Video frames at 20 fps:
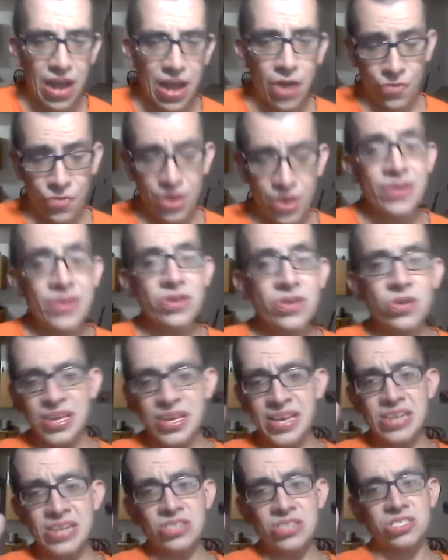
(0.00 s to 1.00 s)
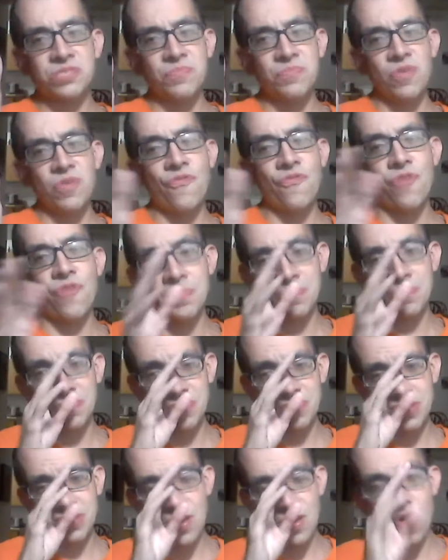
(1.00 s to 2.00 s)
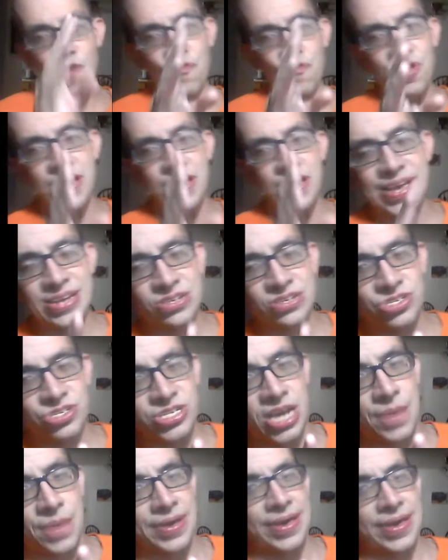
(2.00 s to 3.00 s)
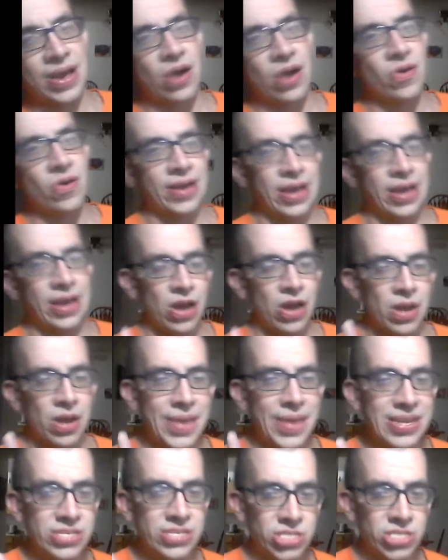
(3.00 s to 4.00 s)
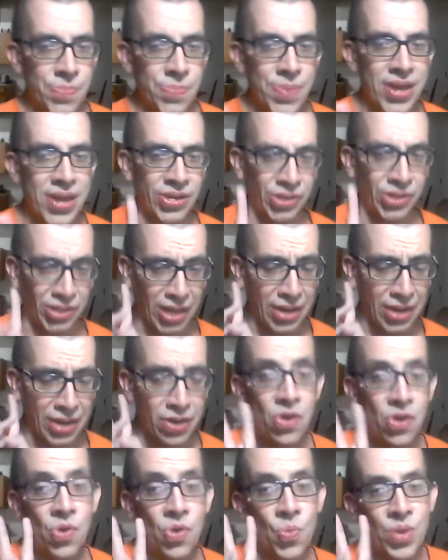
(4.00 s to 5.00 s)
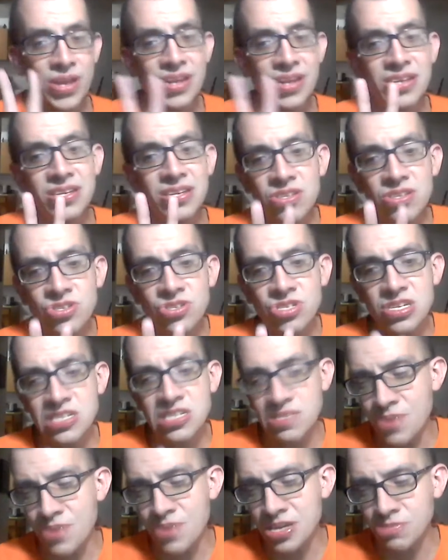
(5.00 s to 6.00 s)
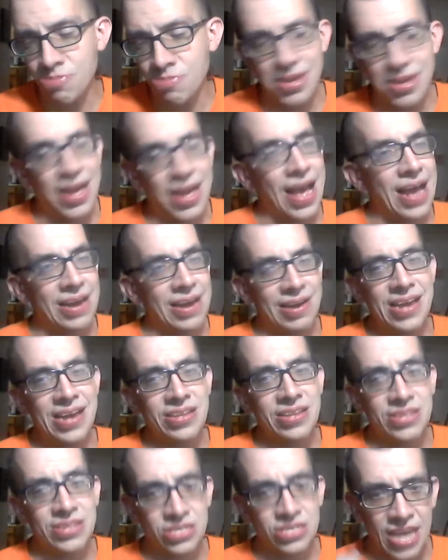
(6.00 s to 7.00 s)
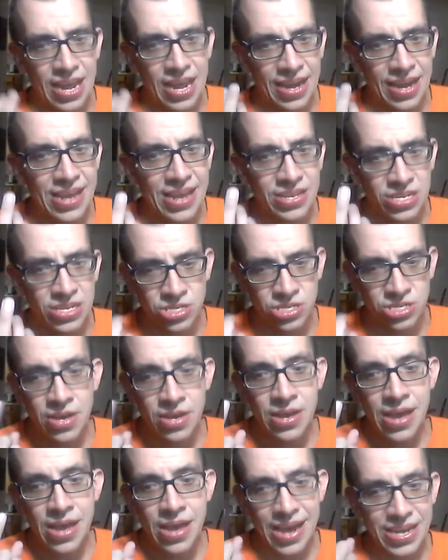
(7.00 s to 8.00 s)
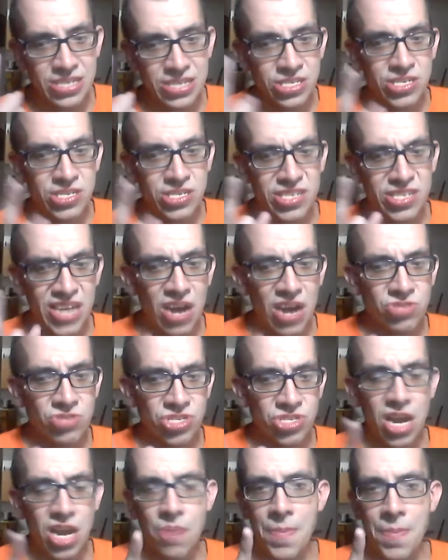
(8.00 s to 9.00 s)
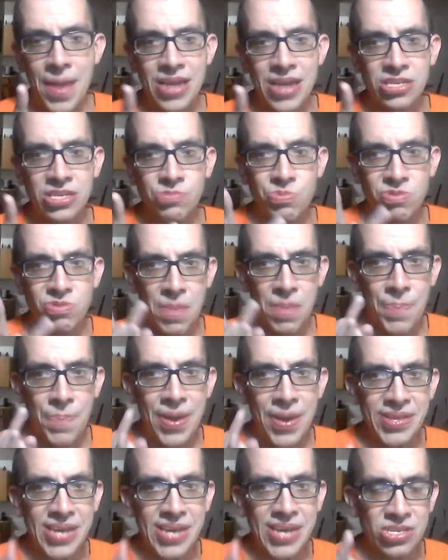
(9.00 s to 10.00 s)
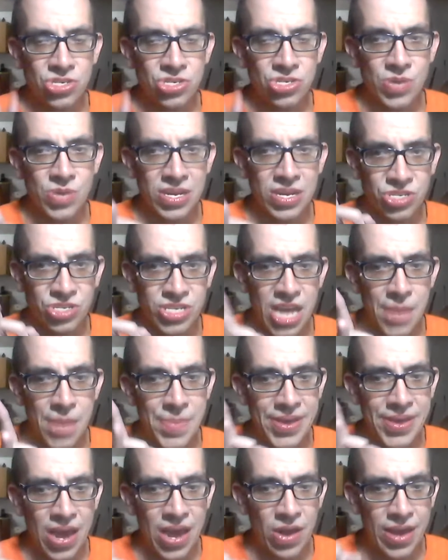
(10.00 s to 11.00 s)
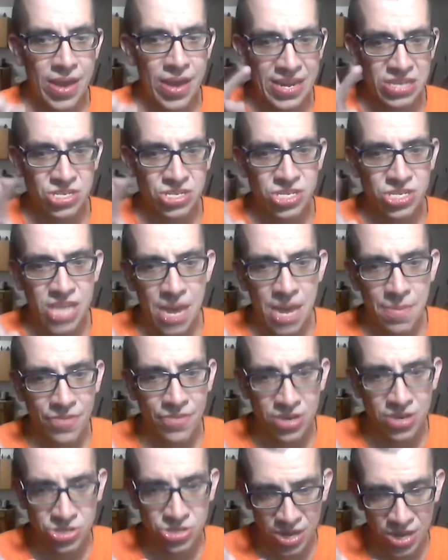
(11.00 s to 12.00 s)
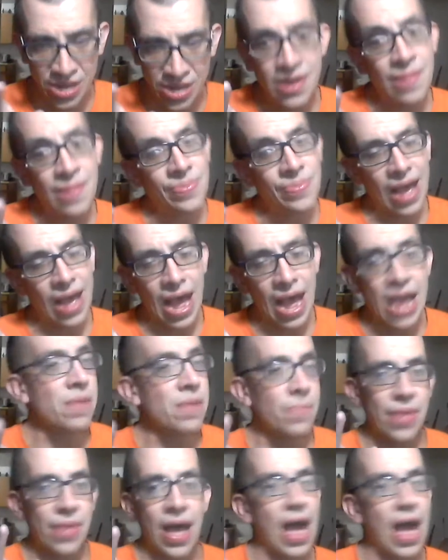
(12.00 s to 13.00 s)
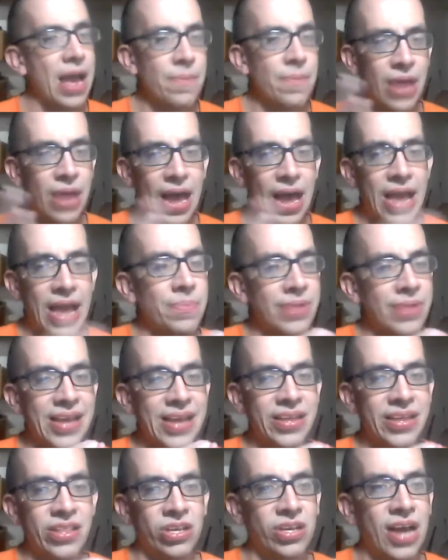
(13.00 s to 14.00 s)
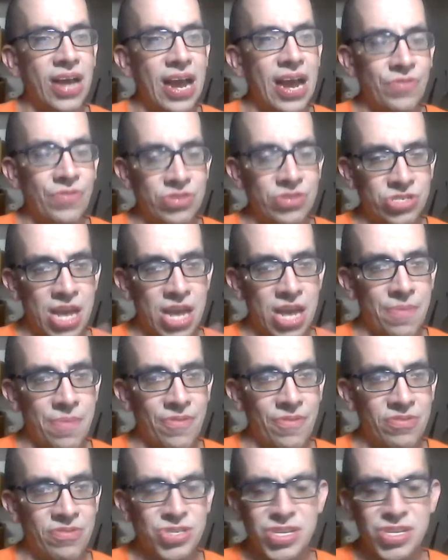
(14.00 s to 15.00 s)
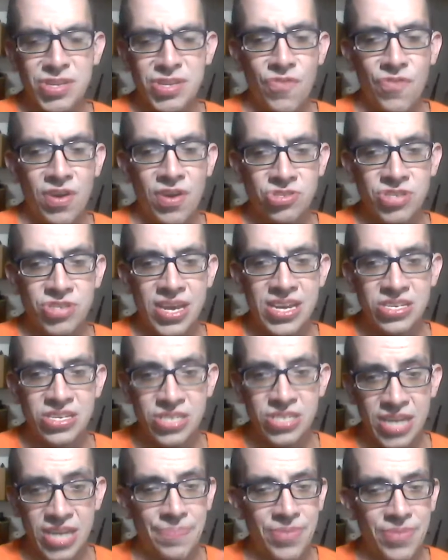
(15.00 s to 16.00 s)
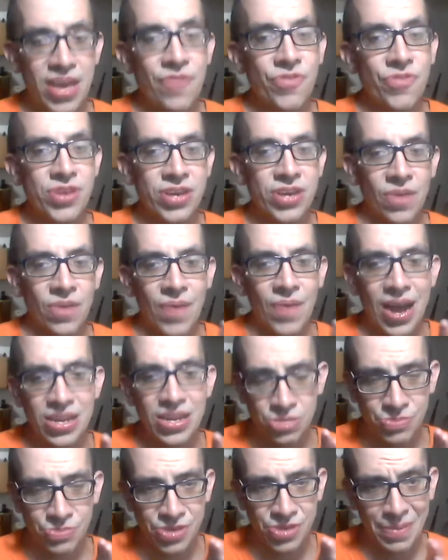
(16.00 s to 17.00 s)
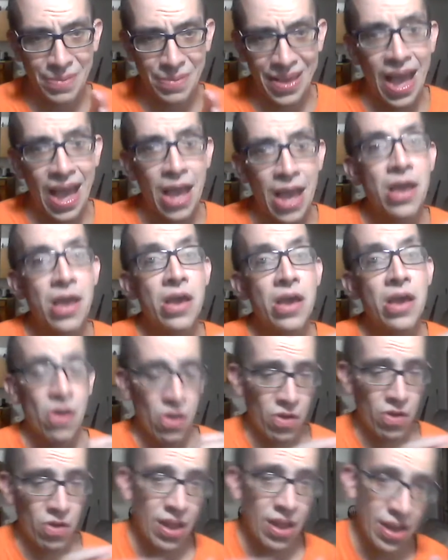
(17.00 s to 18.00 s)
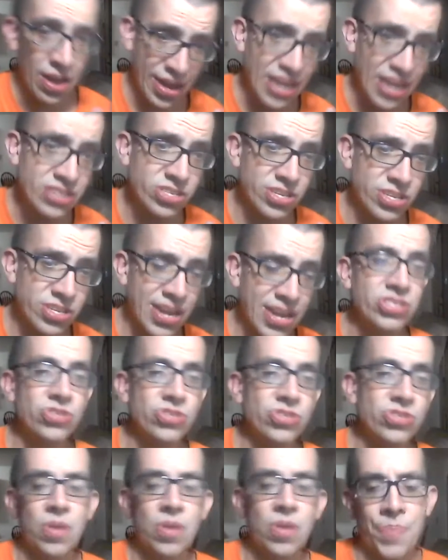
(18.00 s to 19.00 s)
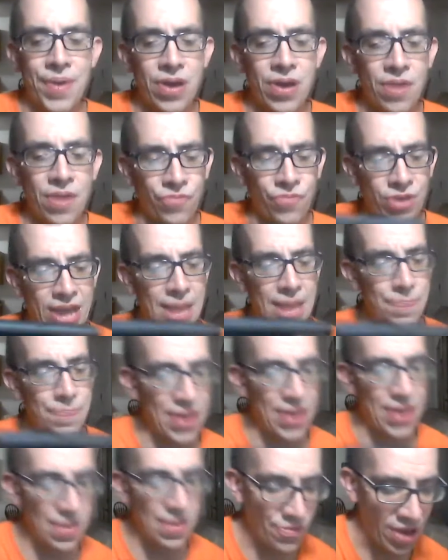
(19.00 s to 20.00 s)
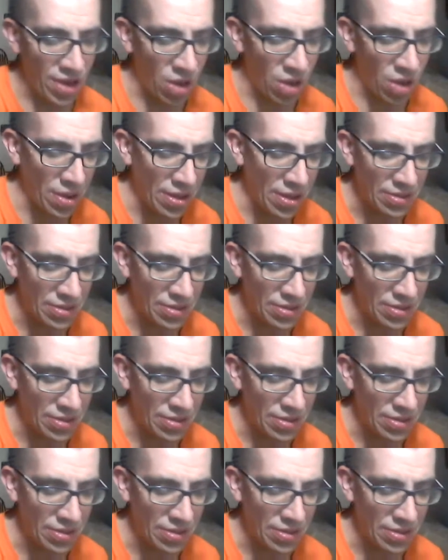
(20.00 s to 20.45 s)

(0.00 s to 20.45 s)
Really good heelish move from OVE and Sammy Callahan, unmasking Pentagon. We didn't get to see his face, but yeah, I like this. I like this. And this is now set up a match between Pentagon Jr. and Sammy Callahan at Slammiversary. I am liking the card for Slammiversary 2018. I'm definitely gonna watch it. Yeah, lots of good build up for that pay per view.